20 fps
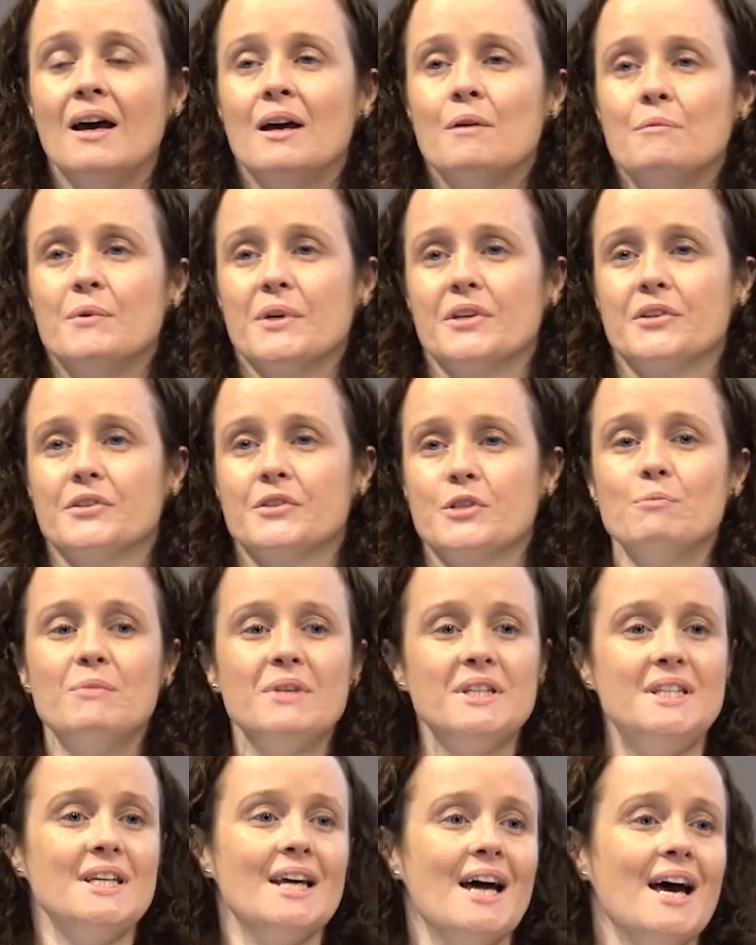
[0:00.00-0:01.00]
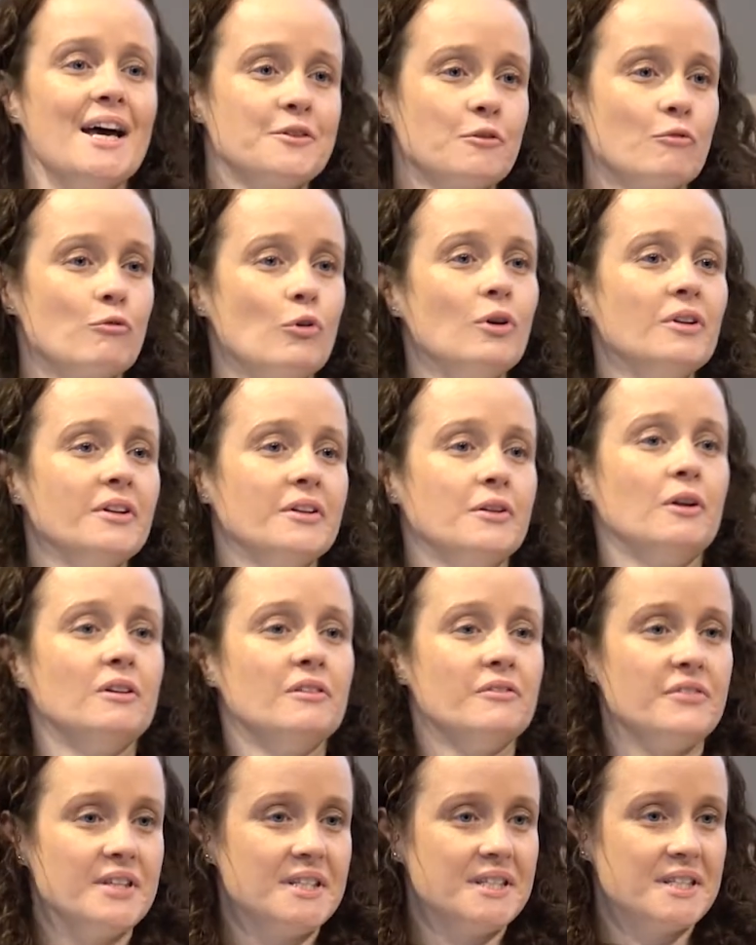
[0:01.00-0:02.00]
because the media has a role in all of
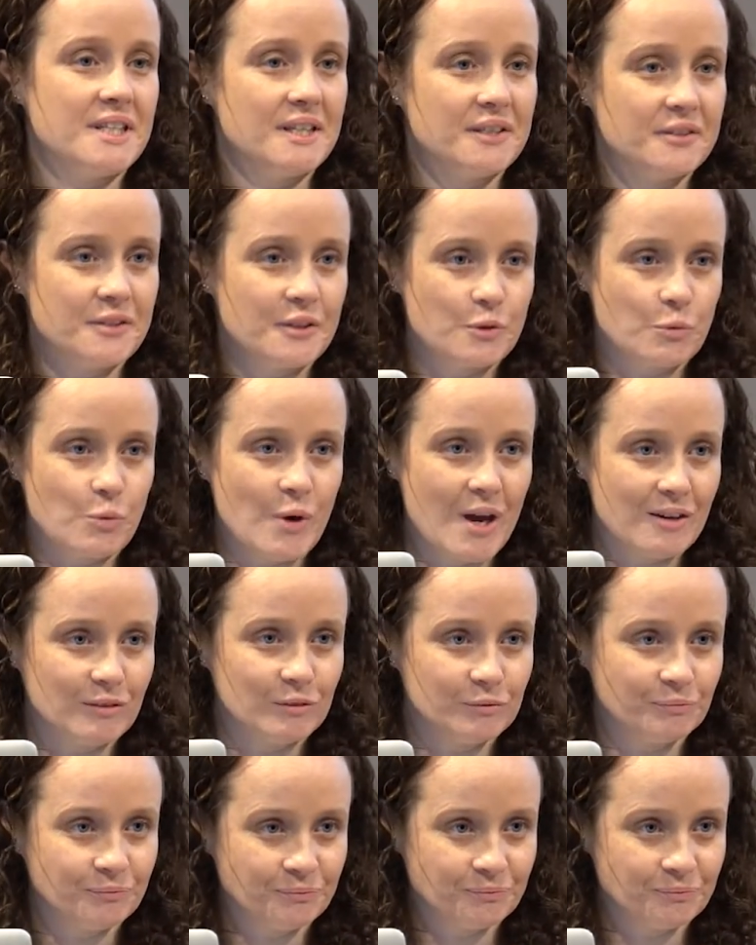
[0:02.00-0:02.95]
these things as well,